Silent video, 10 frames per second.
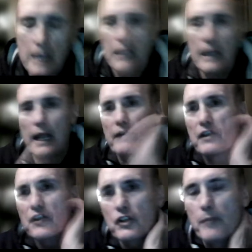And
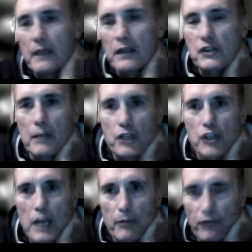this has been in some
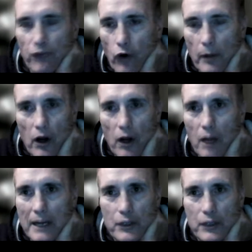shape or form in all of
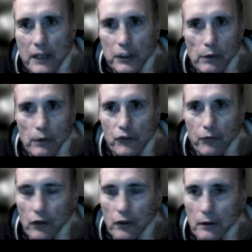my dressing rooms
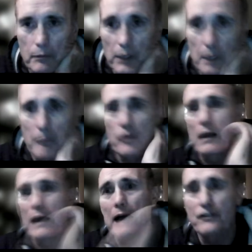for probably the
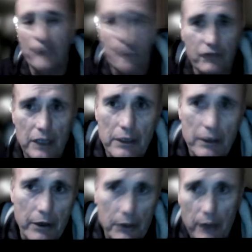last 15
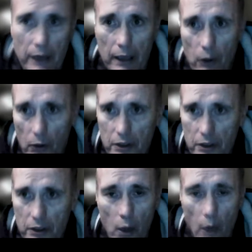years that I coached.
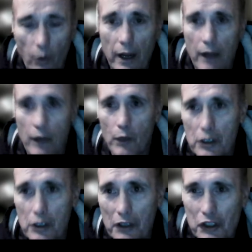When I
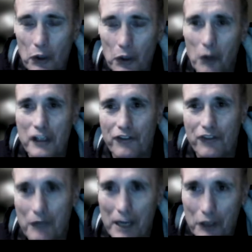originally stole this from
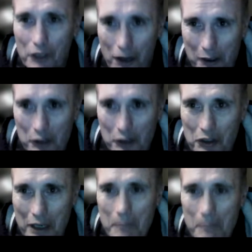Kevin
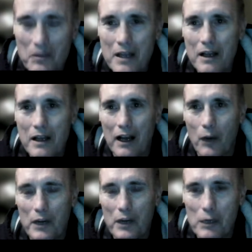Constantine,
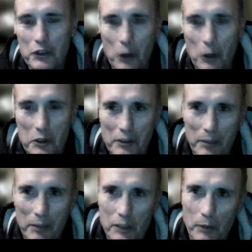when he was coaching the
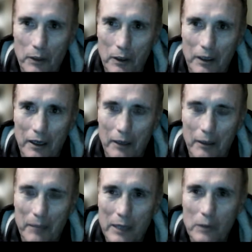Pittsburgh
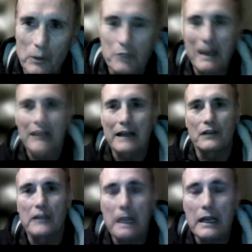Penguins back in the
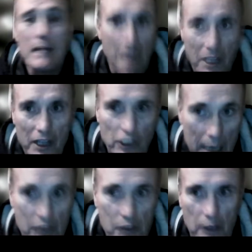day, I
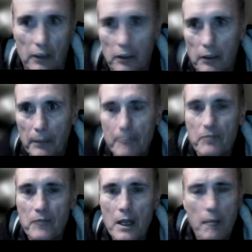changed it a little bit,
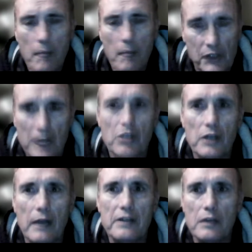but essentially the
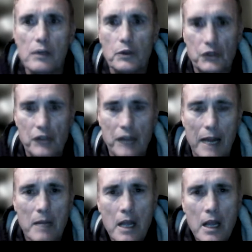idea was the same.